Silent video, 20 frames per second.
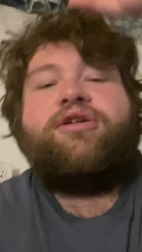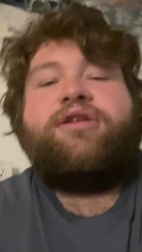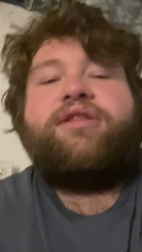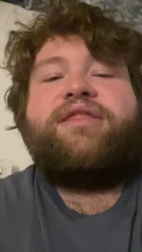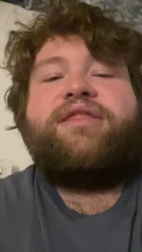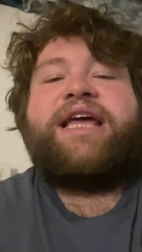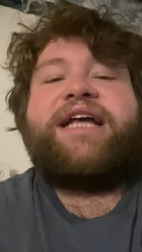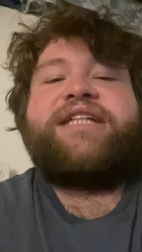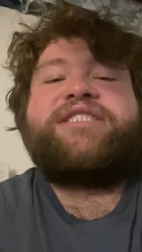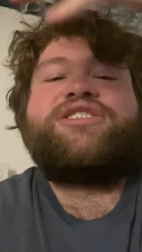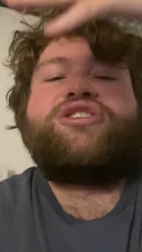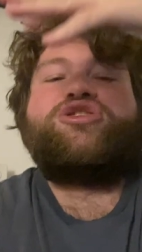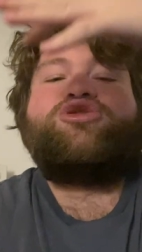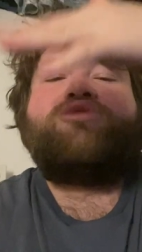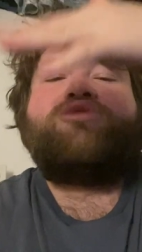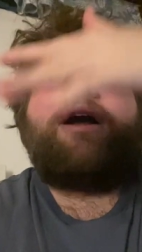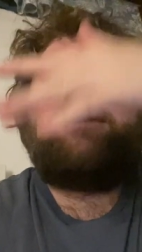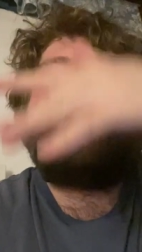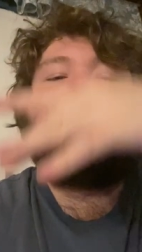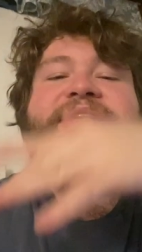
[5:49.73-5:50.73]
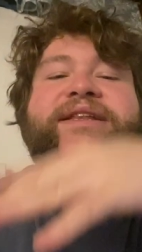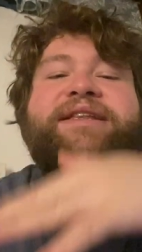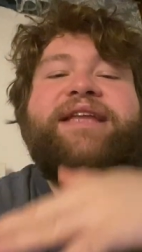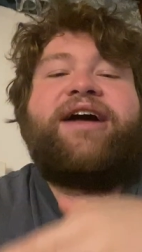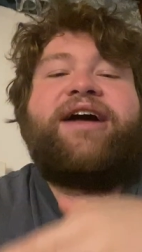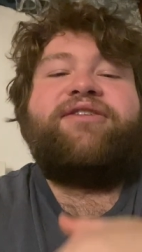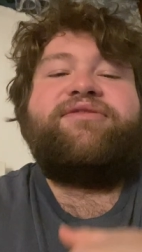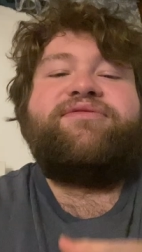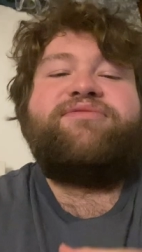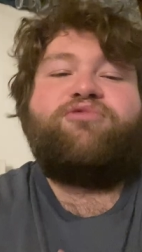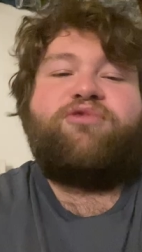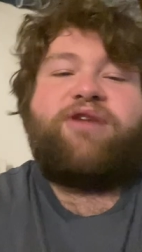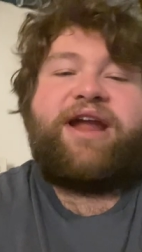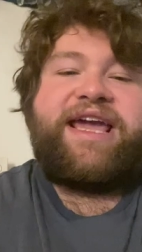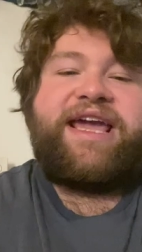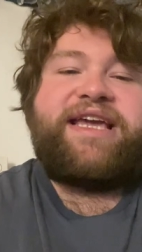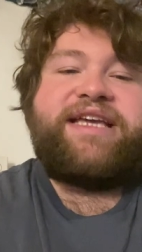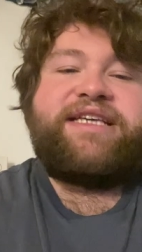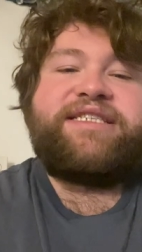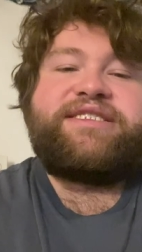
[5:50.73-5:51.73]
that's dropping down
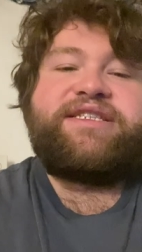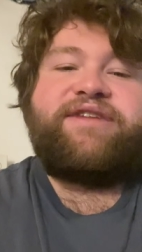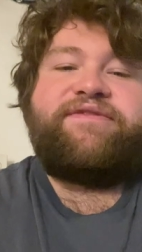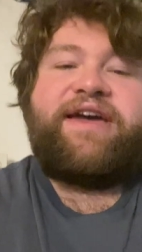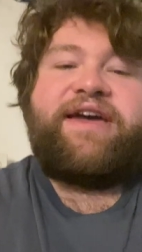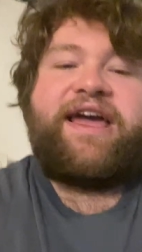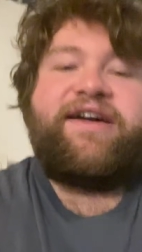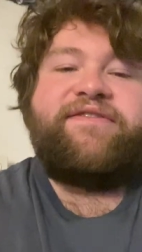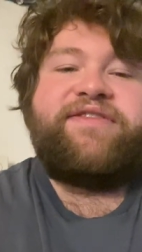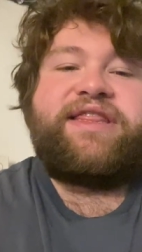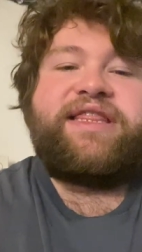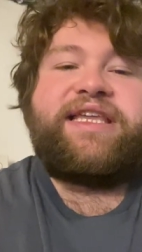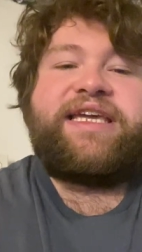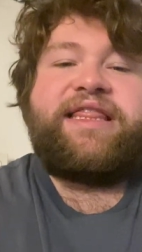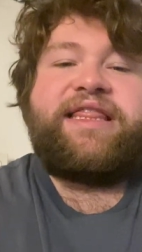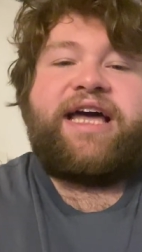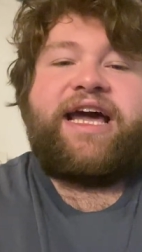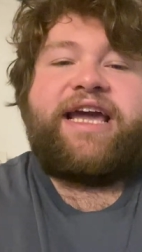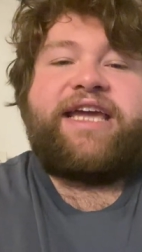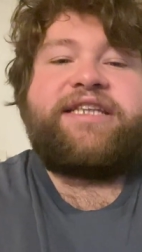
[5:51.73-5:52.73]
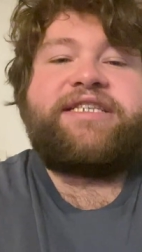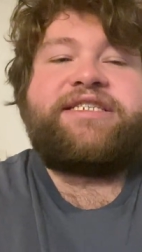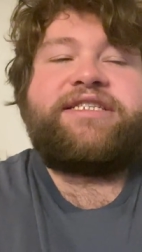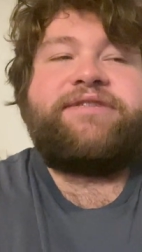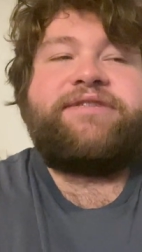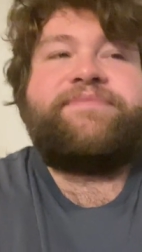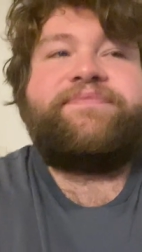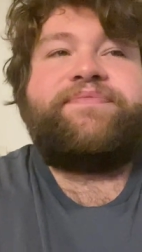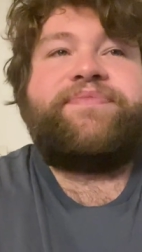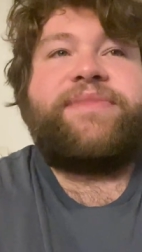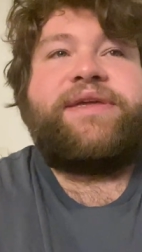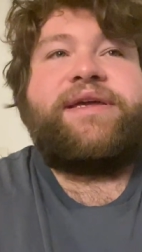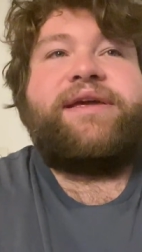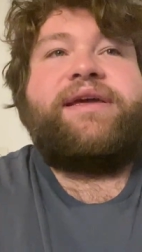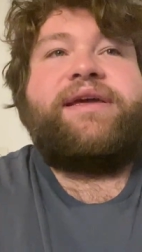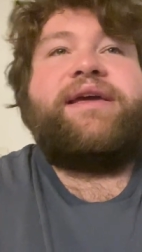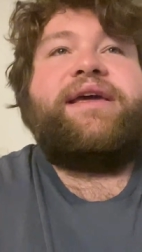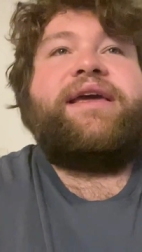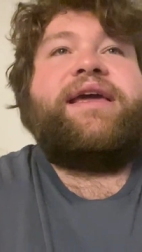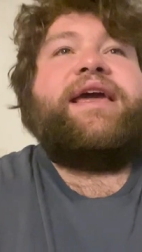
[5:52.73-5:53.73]
rays of heavenly light.
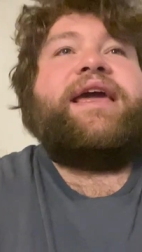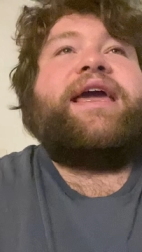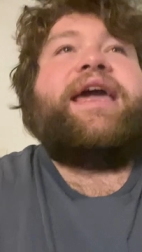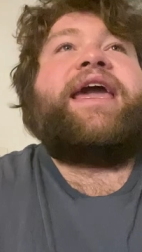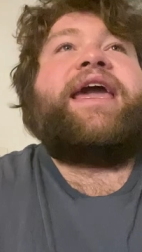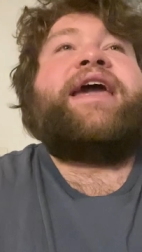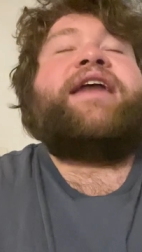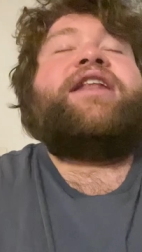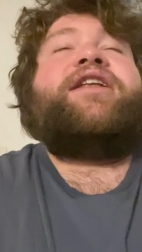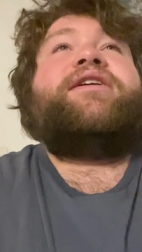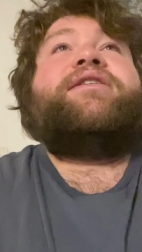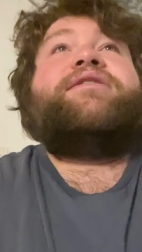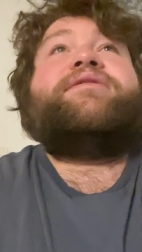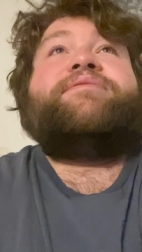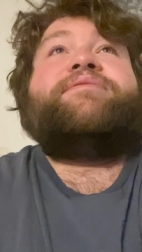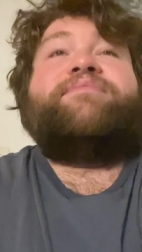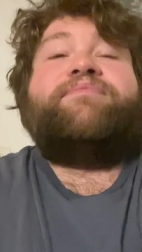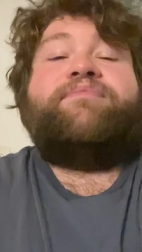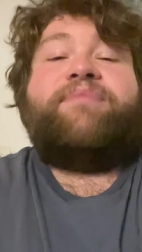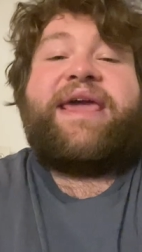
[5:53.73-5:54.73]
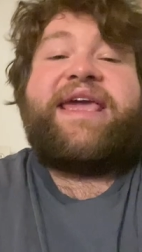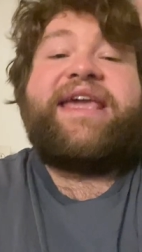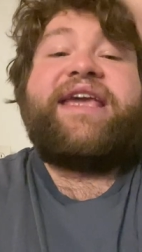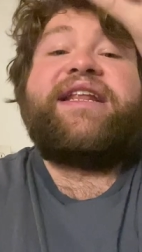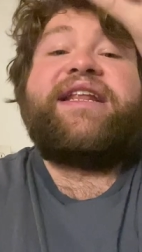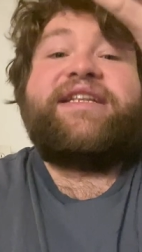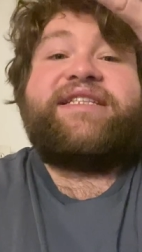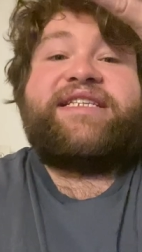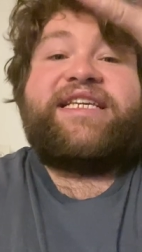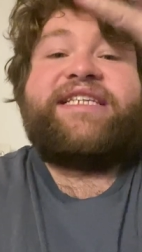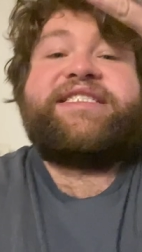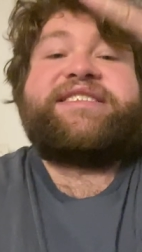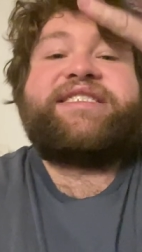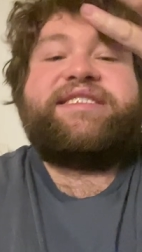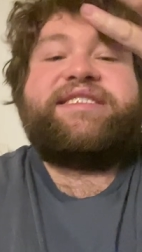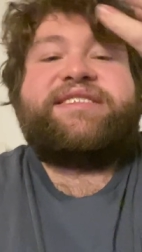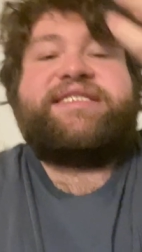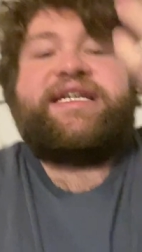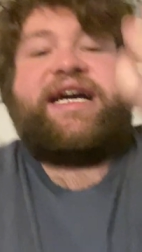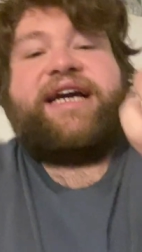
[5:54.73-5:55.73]
And make it a
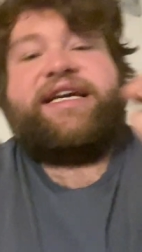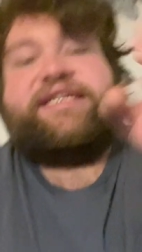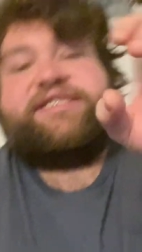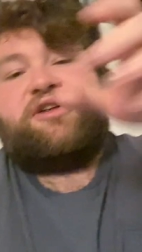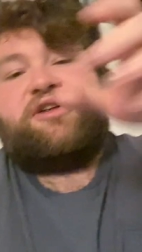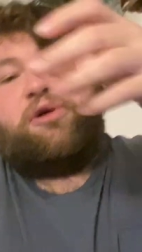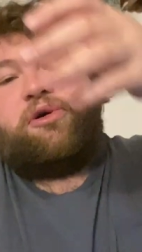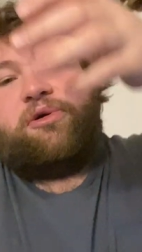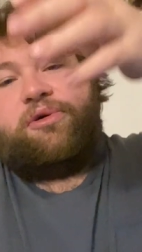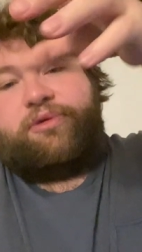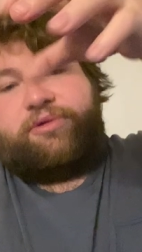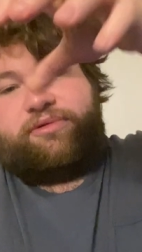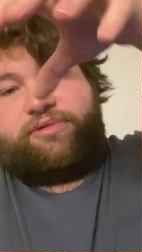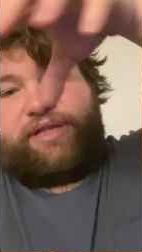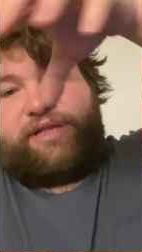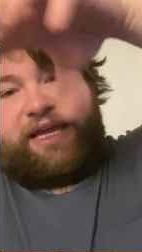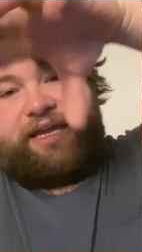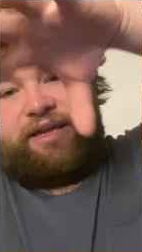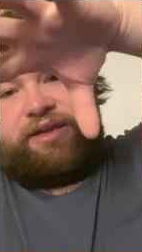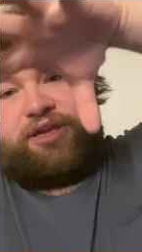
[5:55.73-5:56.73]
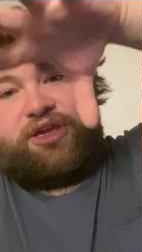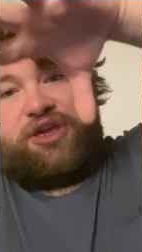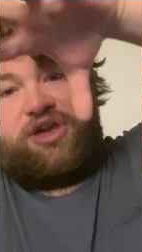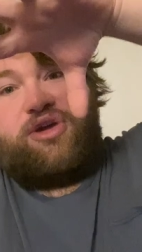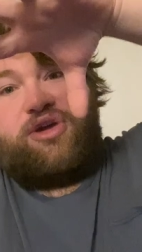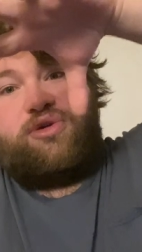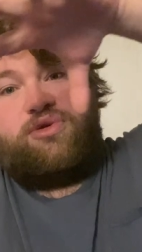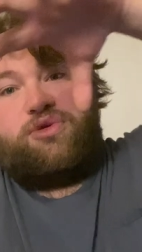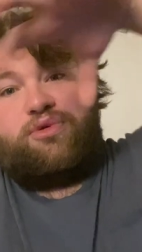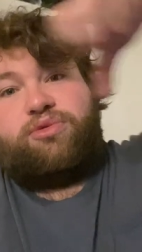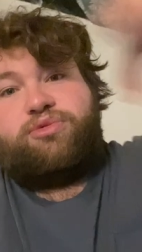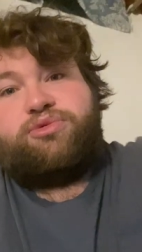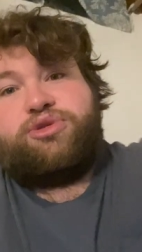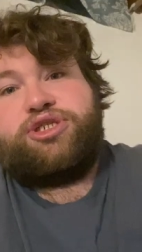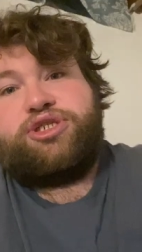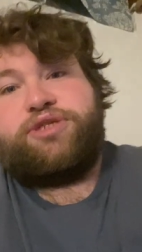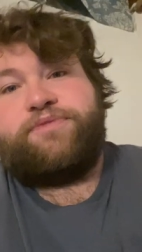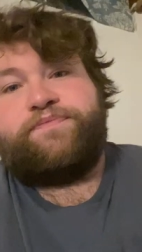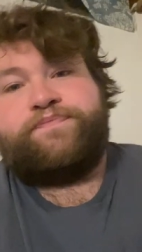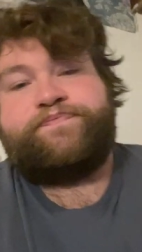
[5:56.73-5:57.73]
decent size hole, like
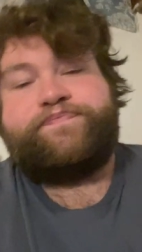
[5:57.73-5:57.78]
huge.